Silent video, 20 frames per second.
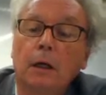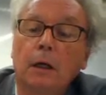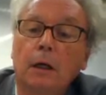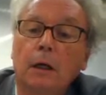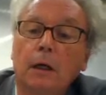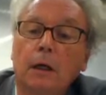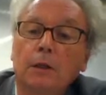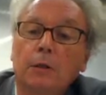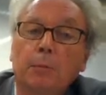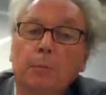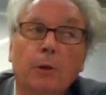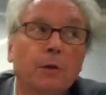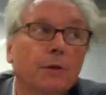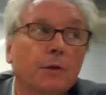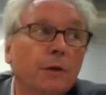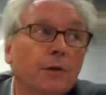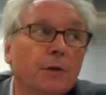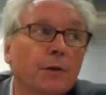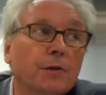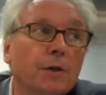
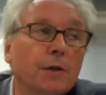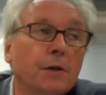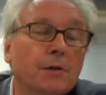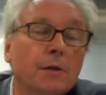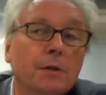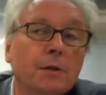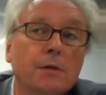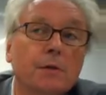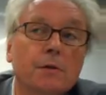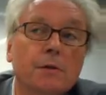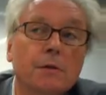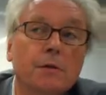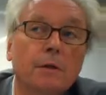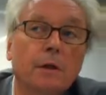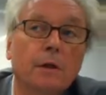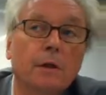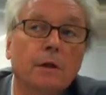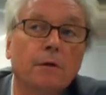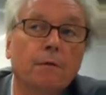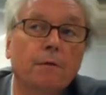Antibiotic resistance,
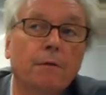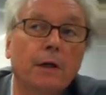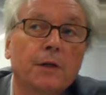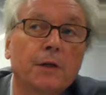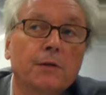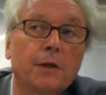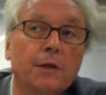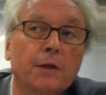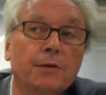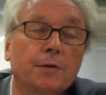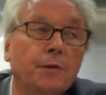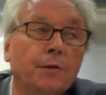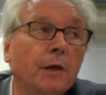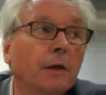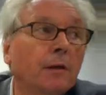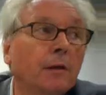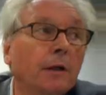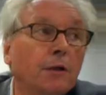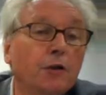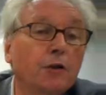the faceless
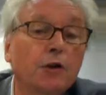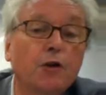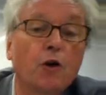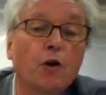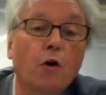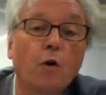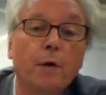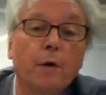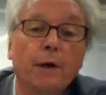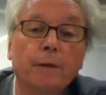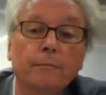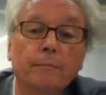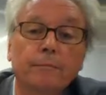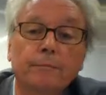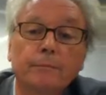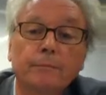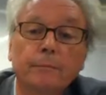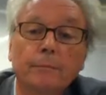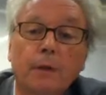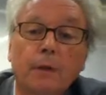threat is growing.
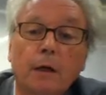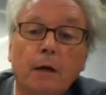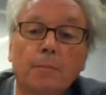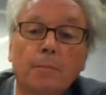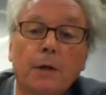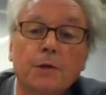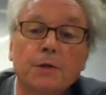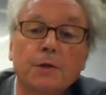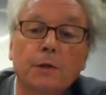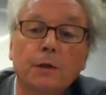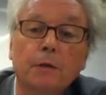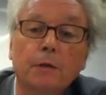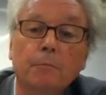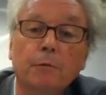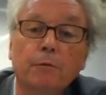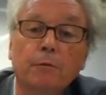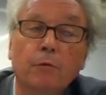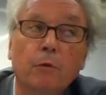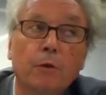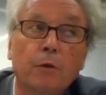I mentioned it
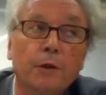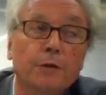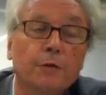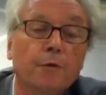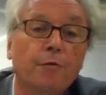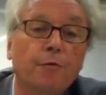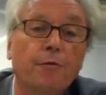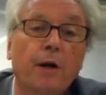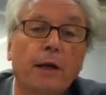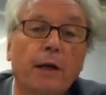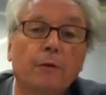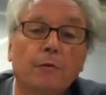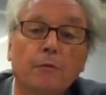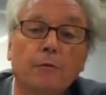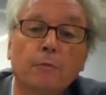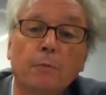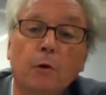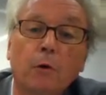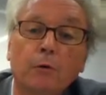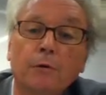before, it's a threat to
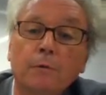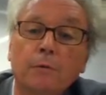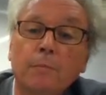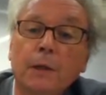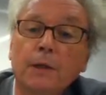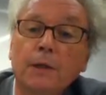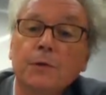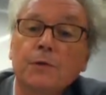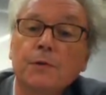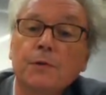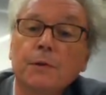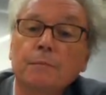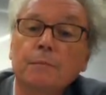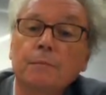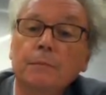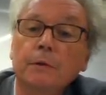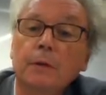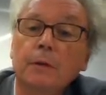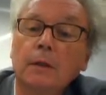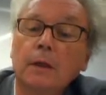modern medicine.
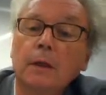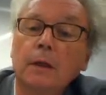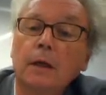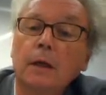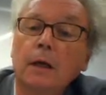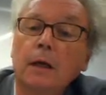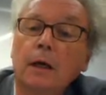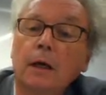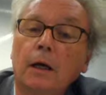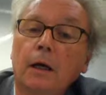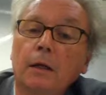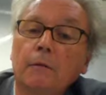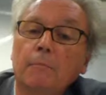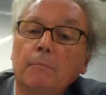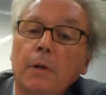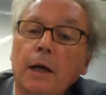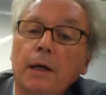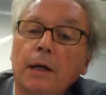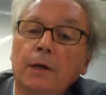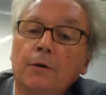And
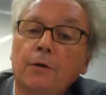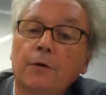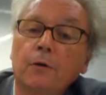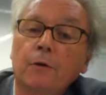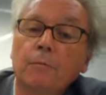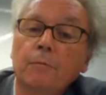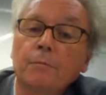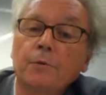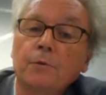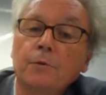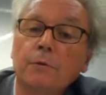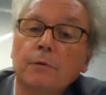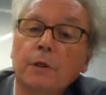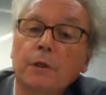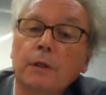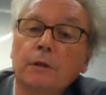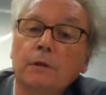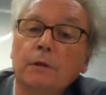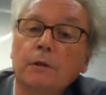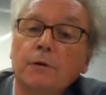microbes
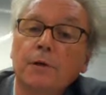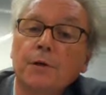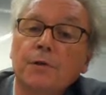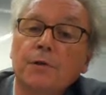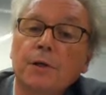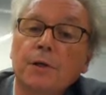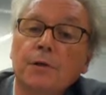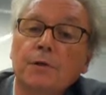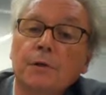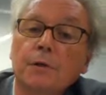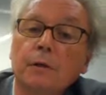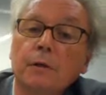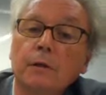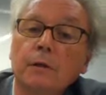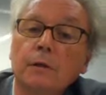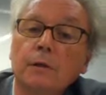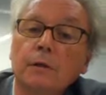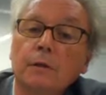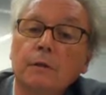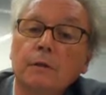that are
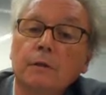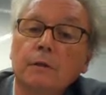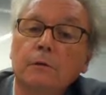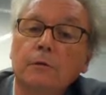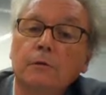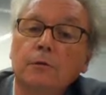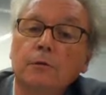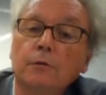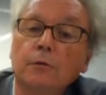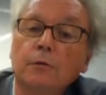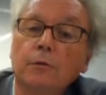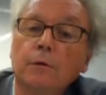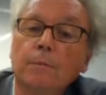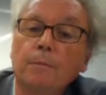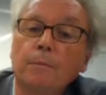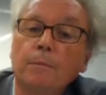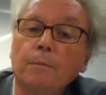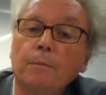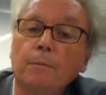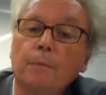resistant to
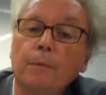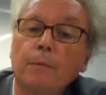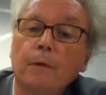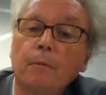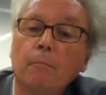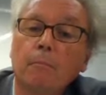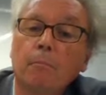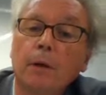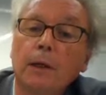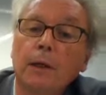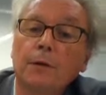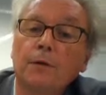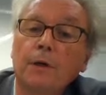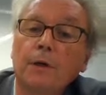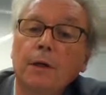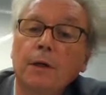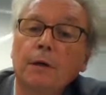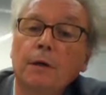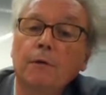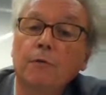
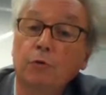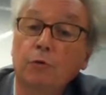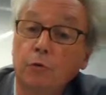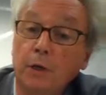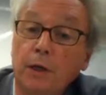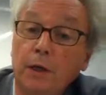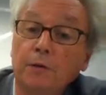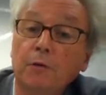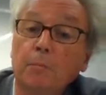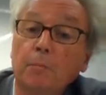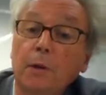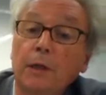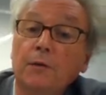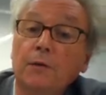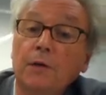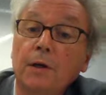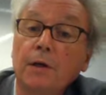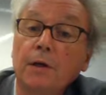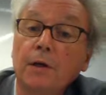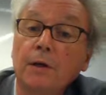
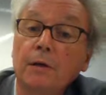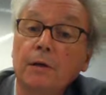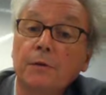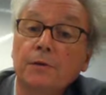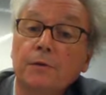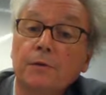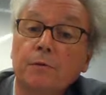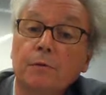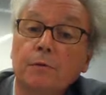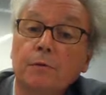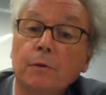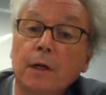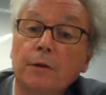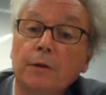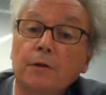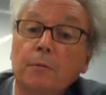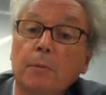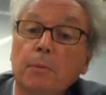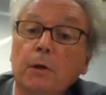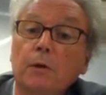antibacterials, to
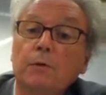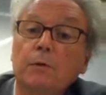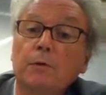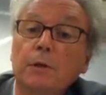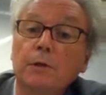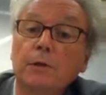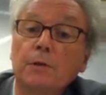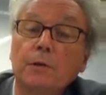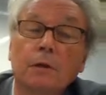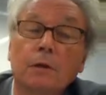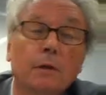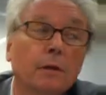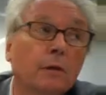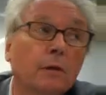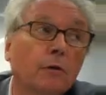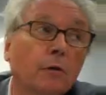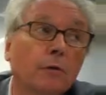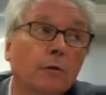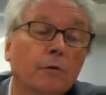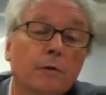antibiotics,
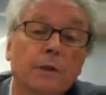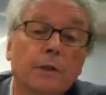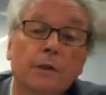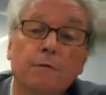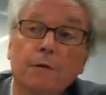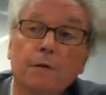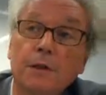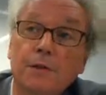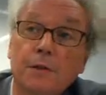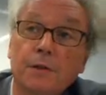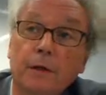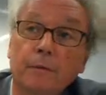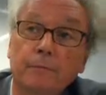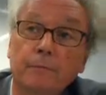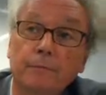don't need visa.